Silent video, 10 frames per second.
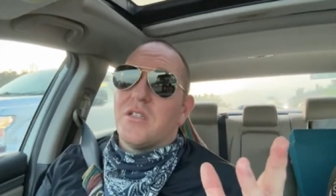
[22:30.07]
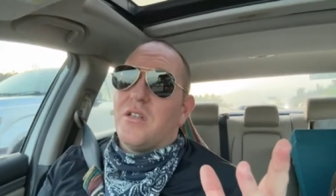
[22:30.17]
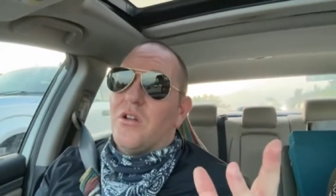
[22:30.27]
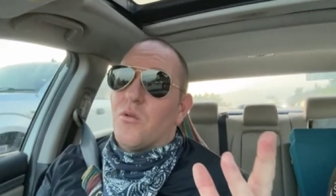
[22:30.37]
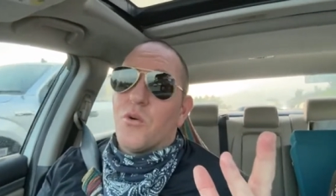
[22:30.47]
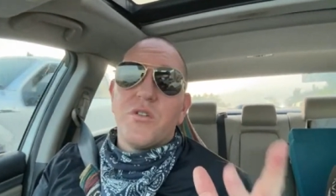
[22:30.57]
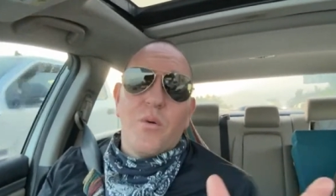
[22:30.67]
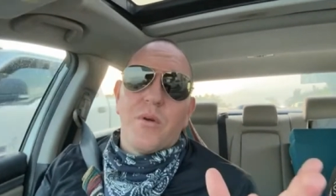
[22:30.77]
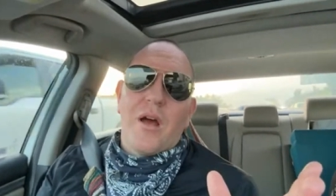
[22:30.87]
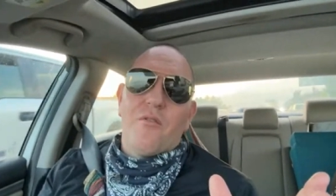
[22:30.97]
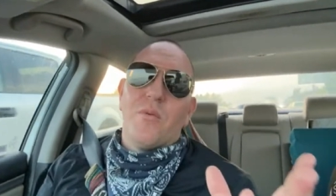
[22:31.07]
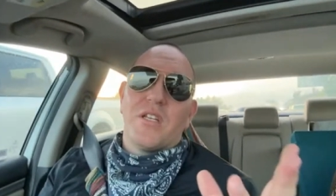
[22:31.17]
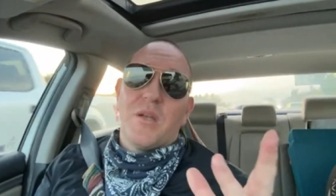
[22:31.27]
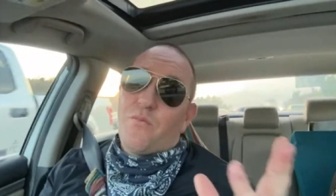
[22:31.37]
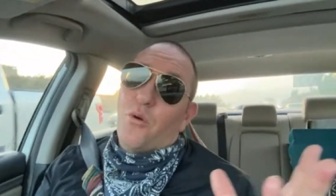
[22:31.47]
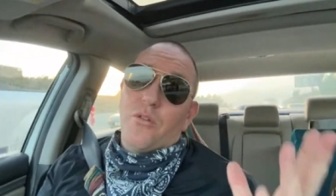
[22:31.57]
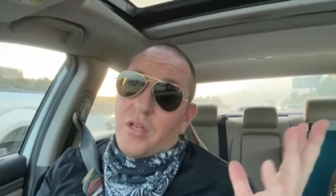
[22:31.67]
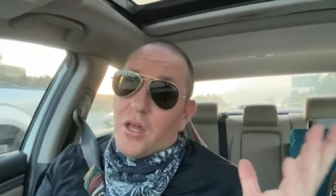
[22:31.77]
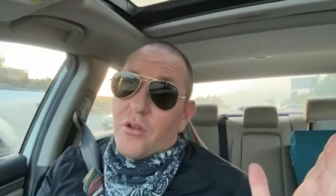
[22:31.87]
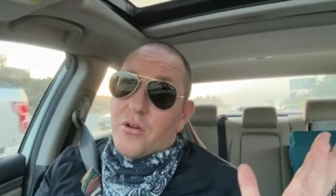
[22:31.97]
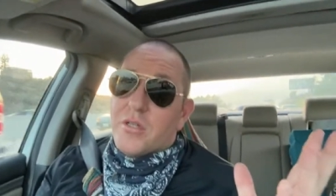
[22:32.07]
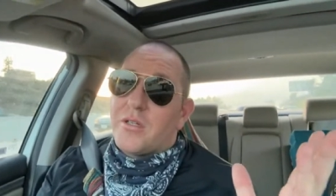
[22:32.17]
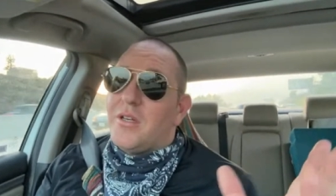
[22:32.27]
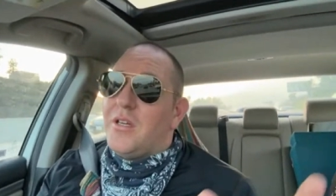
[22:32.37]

the worst form of government except for all the others.